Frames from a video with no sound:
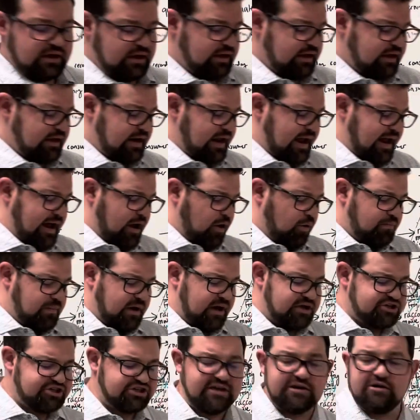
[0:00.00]
And how
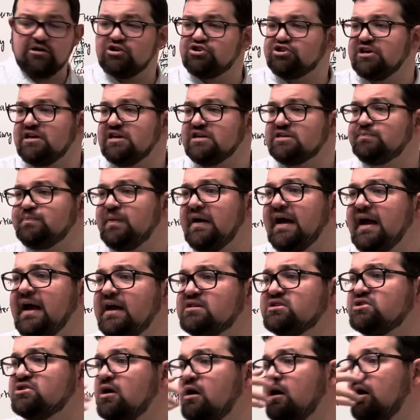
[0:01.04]
much energy is
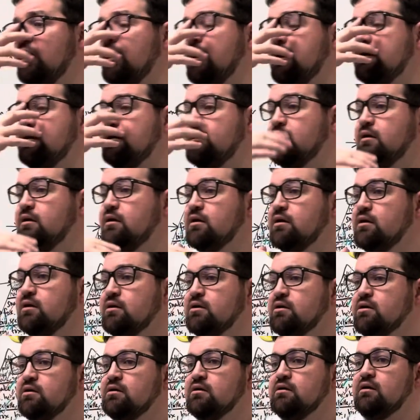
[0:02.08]
passed on
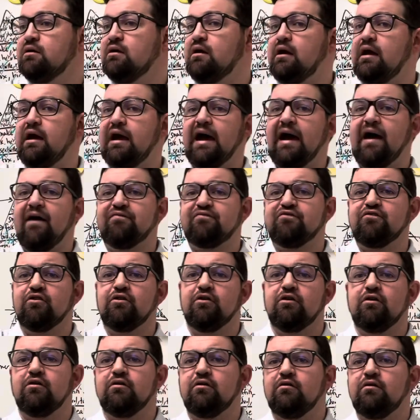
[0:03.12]

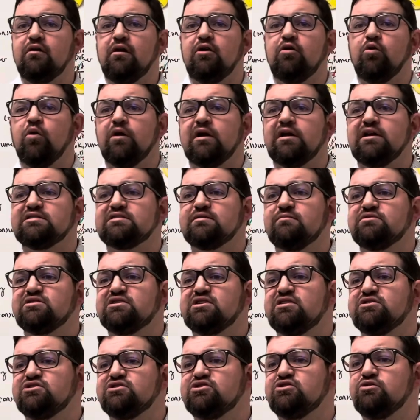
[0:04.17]
after an organism is
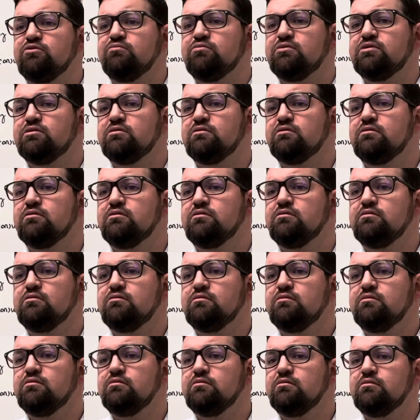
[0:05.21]
consumed?
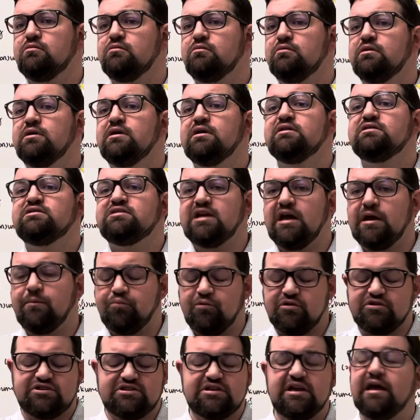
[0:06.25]

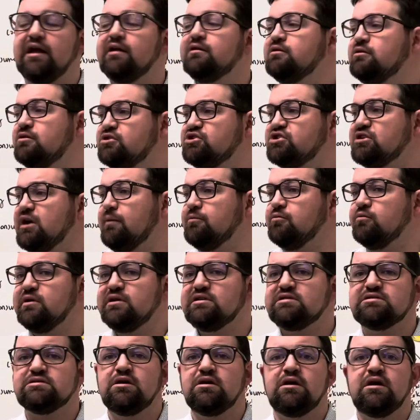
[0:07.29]
10%. Good job,
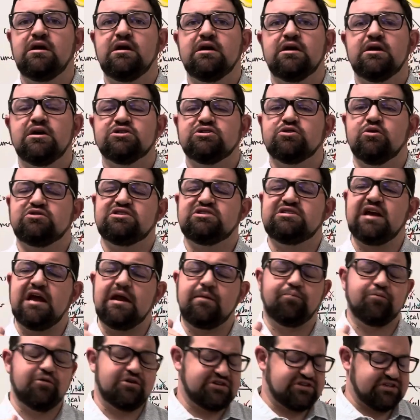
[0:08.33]
Luis. So
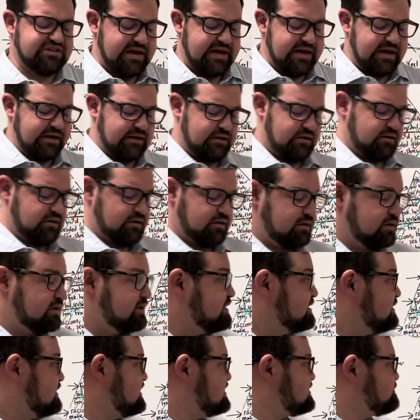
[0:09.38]
10%
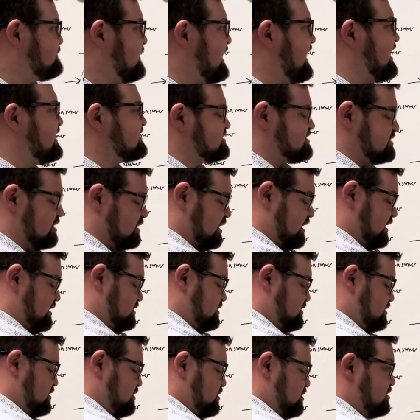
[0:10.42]
is passed on.
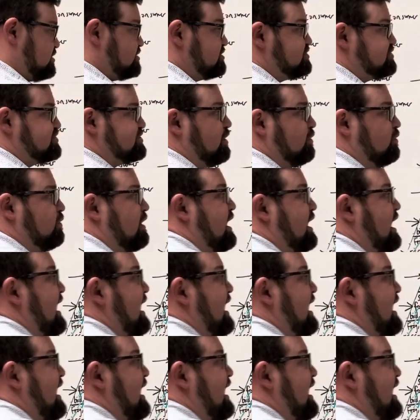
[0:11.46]
So